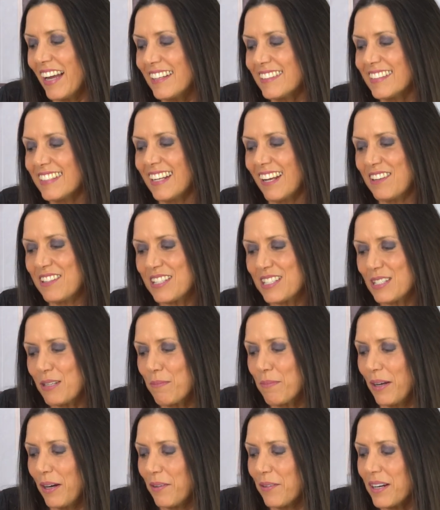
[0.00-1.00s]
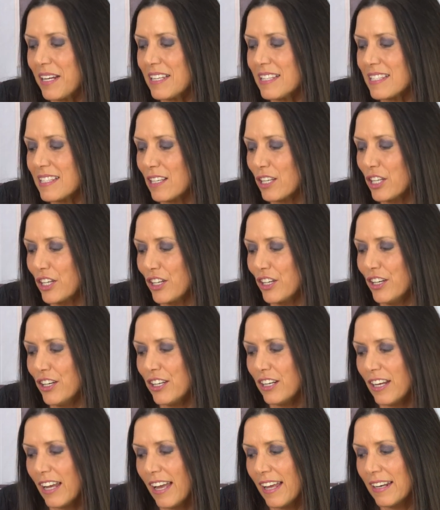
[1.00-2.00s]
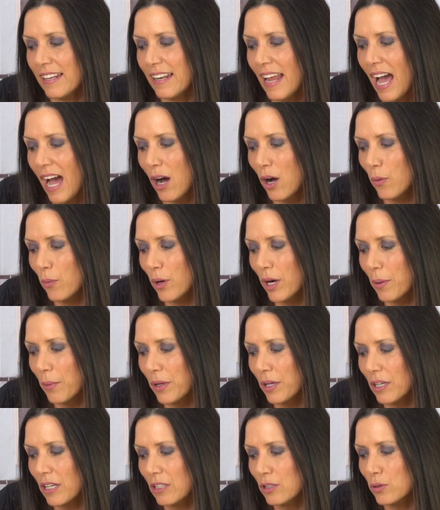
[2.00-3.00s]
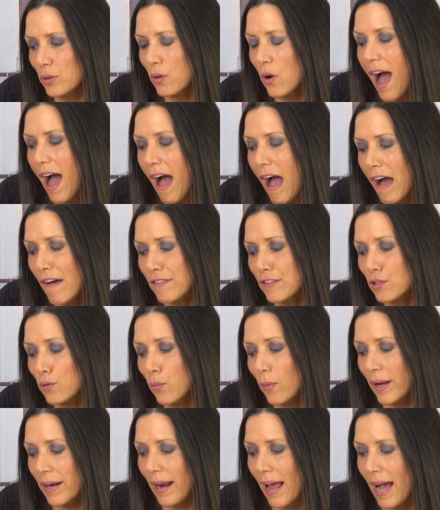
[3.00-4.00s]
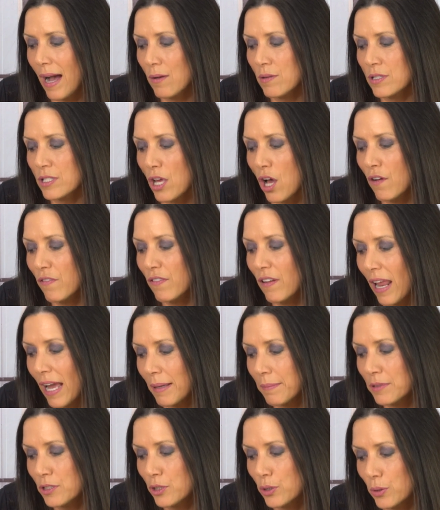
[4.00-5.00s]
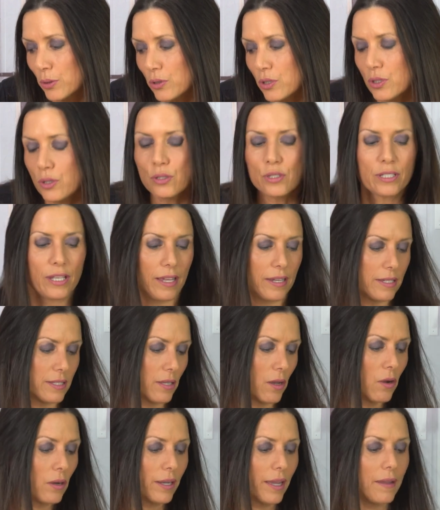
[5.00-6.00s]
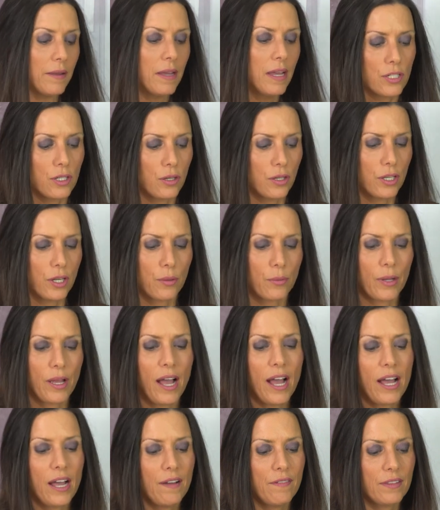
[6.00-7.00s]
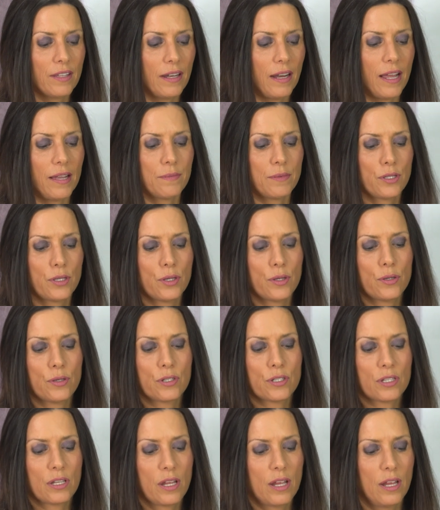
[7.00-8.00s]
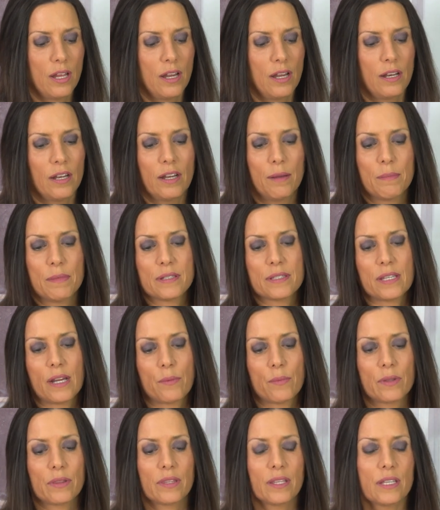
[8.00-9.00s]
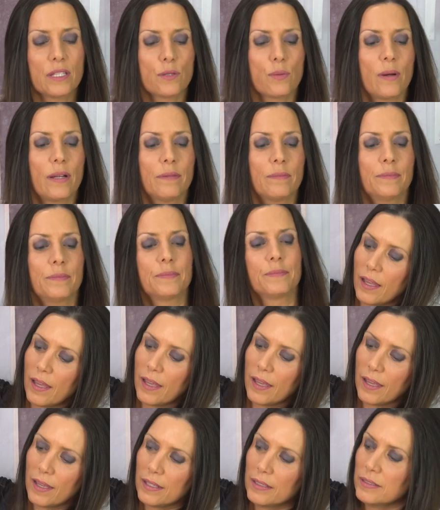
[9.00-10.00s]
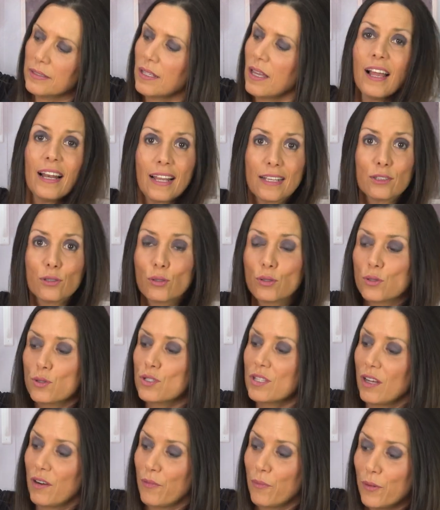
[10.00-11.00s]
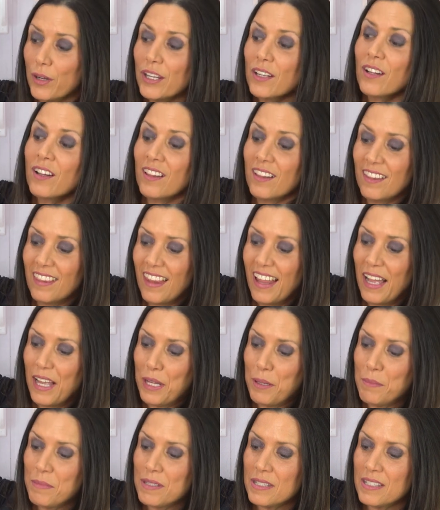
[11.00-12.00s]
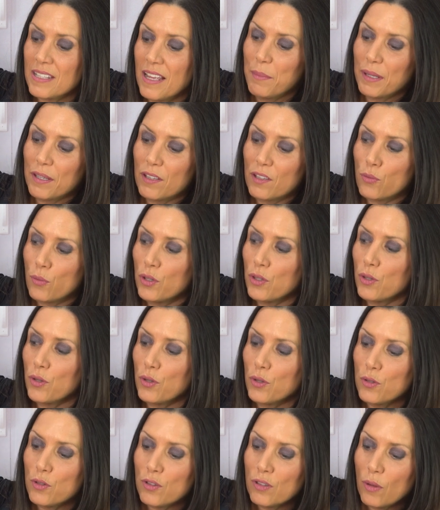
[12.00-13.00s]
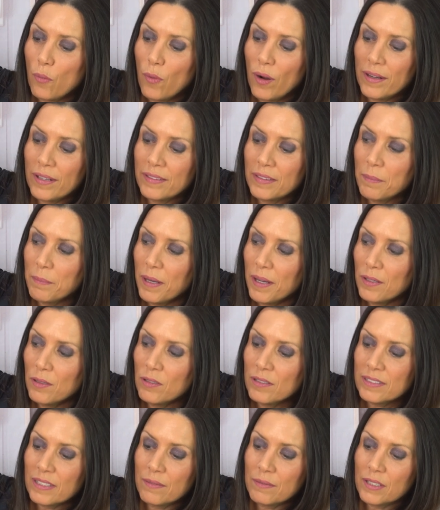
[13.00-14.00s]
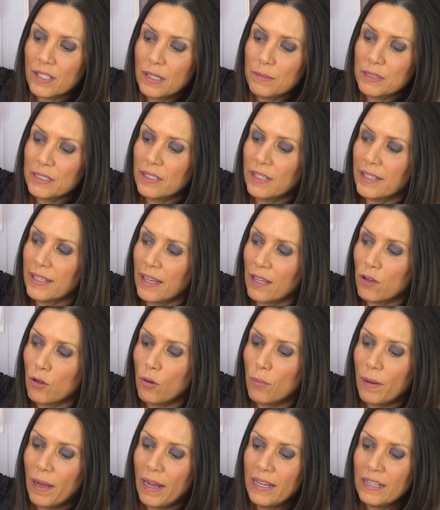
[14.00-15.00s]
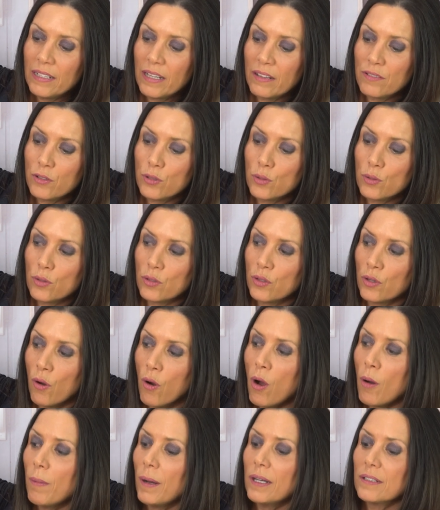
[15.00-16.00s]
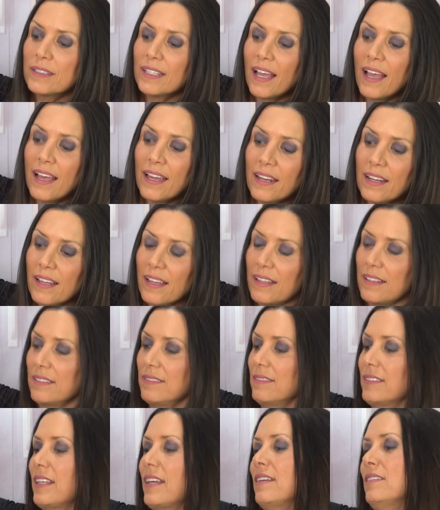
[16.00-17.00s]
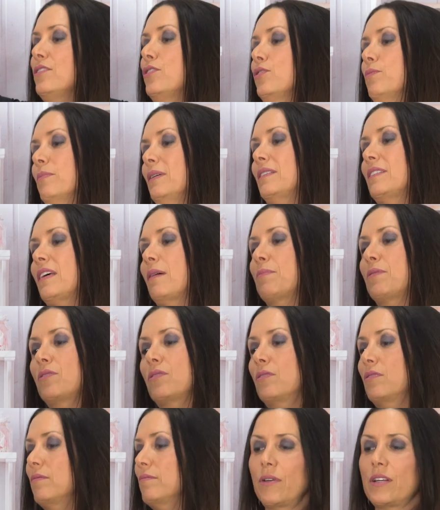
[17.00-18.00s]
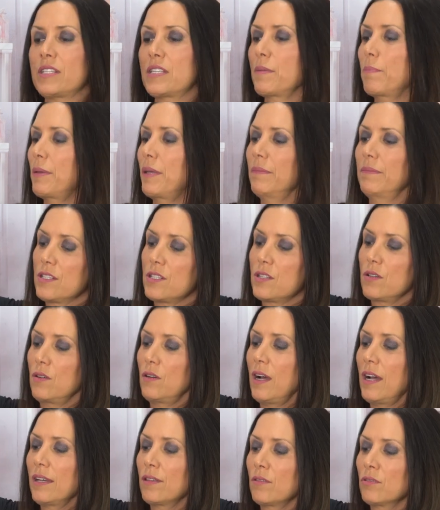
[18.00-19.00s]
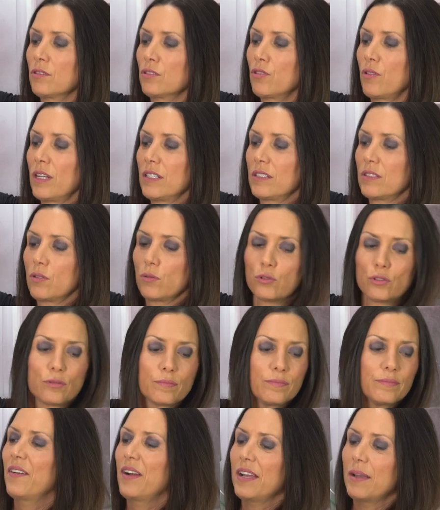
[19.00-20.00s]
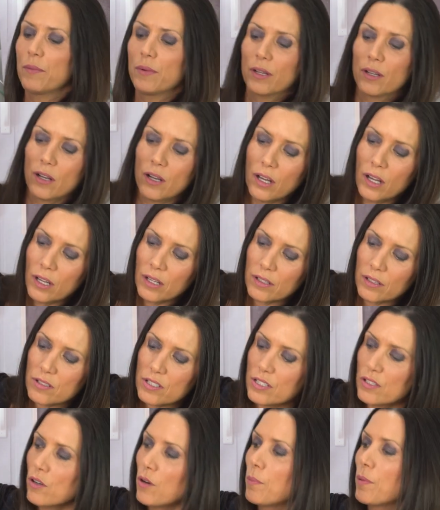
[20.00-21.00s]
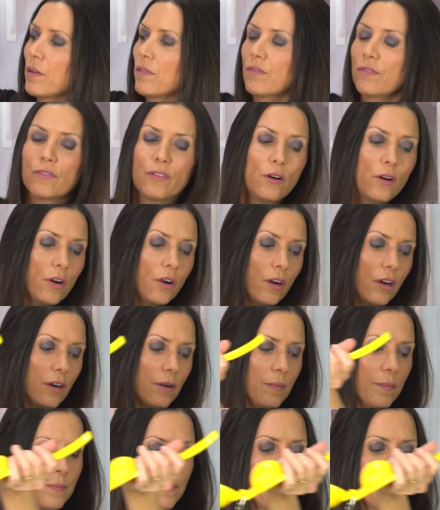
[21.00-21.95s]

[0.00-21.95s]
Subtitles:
18 ounces of berries, good. And now what are we gonna do? 1/2 to 1 ounce of lime juice to taste. Okay, so here we have the lime juice. Let me start with this one. And I like to use the real limes because when you use the one in the bottle, sometimes it can go bad and you don't know about that. And then you mess up your recipe. So I don't trust those, right? We got 0.4.